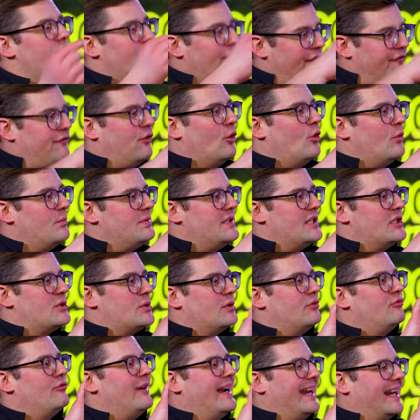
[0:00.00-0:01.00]
formed
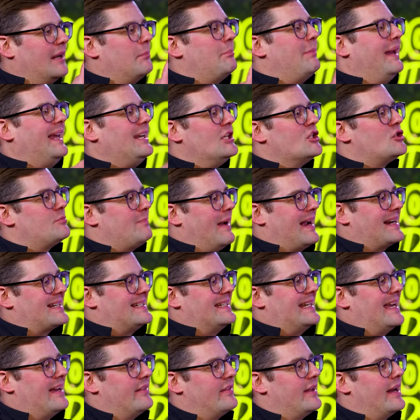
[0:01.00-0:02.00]
into a ring, pinched back
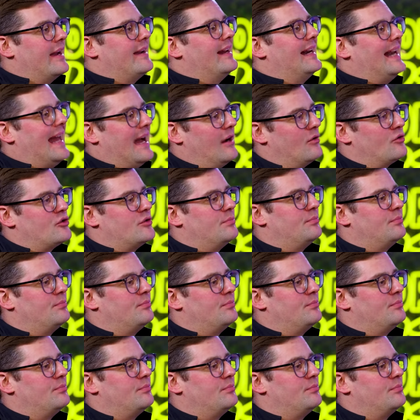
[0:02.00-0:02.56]
together and allowed